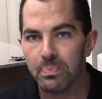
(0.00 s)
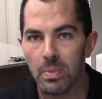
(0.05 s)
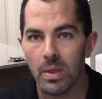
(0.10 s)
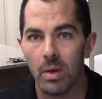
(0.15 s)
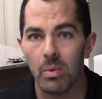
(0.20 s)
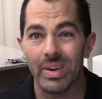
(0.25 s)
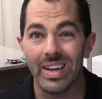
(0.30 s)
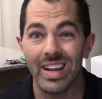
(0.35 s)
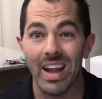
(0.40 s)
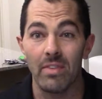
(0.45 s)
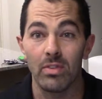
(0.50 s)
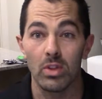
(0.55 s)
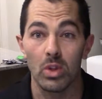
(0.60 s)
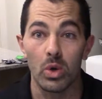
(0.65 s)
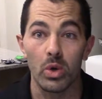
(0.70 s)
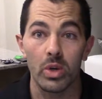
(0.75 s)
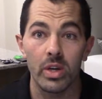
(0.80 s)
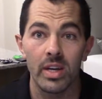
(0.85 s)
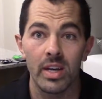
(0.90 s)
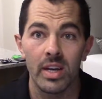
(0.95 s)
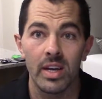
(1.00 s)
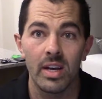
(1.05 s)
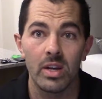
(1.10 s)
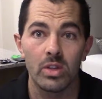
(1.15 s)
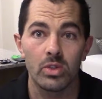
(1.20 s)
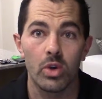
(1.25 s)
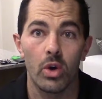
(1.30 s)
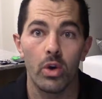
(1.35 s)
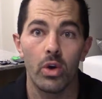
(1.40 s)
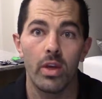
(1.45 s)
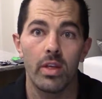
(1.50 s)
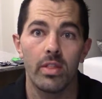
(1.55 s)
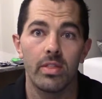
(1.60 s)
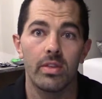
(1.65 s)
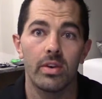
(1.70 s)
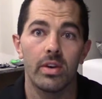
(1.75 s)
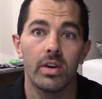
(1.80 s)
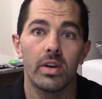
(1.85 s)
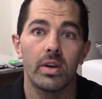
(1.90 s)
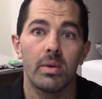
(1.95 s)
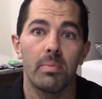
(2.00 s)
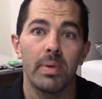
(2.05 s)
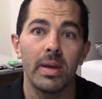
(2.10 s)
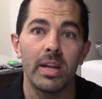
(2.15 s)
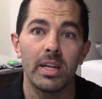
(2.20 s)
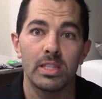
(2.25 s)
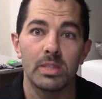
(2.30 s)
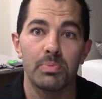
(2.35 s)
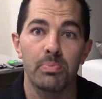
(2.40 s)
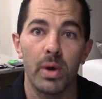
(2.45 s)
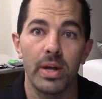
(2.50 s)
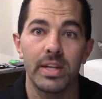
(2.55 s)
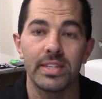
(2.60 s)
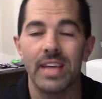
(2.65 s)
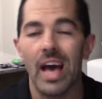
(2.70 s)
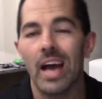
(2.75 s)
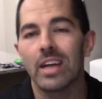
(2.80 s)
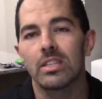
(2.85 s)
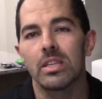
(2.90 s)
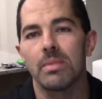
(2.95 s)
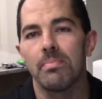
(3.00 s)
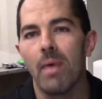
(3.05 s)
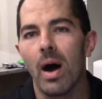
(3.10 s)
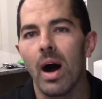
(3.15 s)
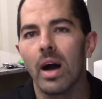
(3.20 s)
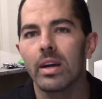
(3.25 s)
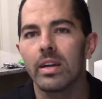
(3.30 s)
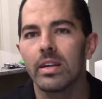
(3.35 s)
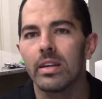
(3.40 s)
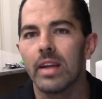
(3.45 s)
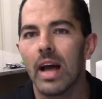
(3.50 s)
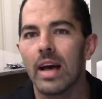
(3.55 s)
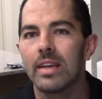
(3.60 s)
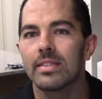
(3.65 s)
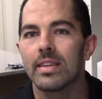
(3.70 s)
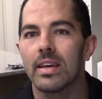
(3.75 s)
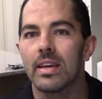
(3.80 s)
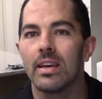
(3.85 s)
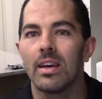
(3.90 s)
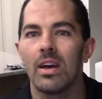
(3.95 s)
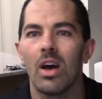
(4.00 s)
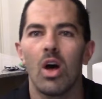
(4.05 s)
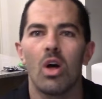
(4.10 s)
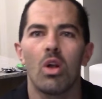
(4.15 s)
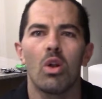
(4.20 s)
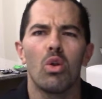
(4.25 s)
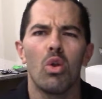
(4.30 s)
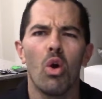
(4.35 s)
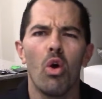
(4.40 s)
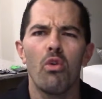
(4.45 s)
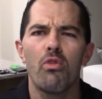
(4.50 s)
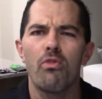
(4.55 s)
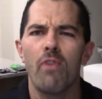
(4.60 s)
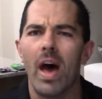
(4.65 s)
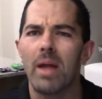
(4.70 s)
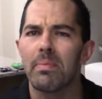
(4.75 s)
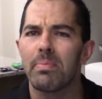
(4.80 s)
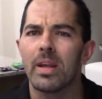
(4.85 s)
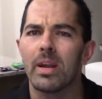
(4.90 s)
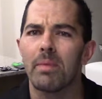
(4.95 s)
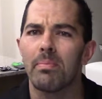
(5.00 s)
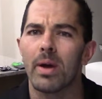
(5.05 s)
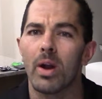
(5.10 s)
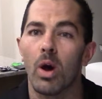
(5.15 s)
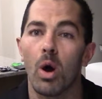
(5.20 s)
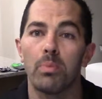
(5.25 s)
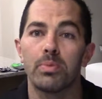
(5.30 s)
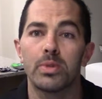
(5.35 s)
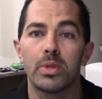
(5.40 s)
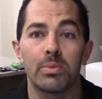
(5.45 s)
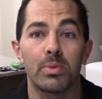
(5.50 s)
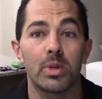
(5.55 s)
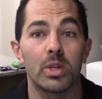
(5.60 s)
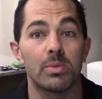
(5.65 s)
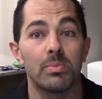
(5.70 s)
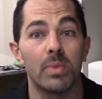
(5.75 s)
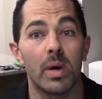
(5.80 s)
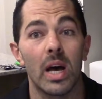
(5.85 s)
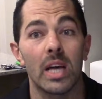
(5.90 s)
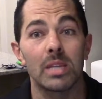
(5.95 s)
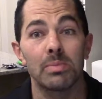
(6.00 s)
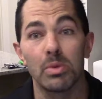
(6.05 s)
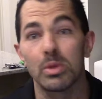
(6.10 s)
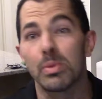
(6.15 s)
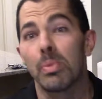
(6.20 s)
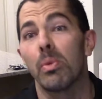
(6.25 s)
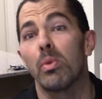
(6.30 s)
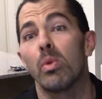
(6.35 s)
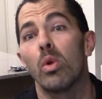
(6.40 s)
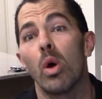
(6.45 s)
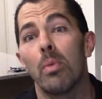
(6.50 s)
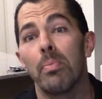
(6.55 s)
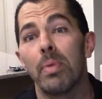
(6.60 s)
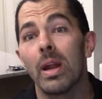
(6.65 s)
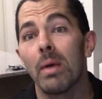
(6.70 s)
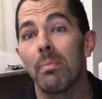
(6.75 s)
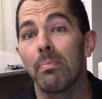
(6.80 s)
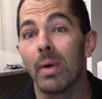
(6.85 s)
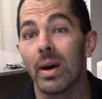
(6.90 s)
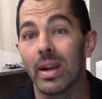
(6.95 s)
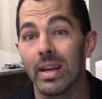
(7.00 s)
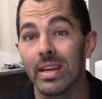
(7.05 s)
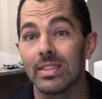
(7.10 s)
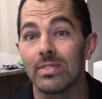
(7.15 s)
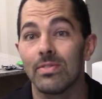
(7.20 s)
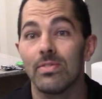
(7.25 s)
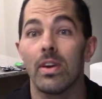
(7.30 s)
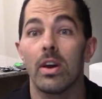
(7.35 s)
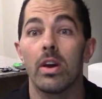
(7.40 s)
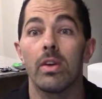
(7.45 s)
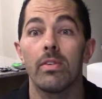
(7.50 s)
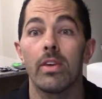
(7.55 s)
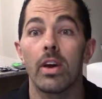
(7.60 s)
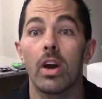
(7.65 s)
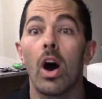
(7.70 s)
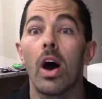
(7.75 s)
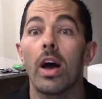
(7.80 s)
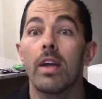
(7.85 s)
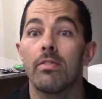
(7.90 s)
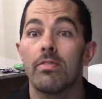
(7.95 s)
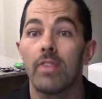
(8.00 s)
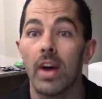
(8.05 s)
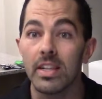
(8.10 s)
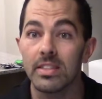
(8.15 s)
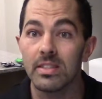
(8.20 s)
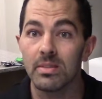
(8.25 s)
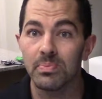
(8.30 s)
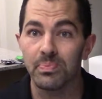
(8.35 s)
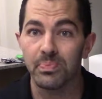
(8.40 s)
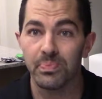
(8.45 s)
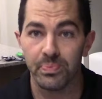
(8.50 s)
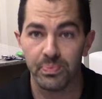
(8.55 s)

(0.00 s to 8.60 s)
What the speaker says: We can have a look. So the peanut spread is actually marketed as a low-fat peanut butter option because, as most people know, peanut butter is very, very high in fats,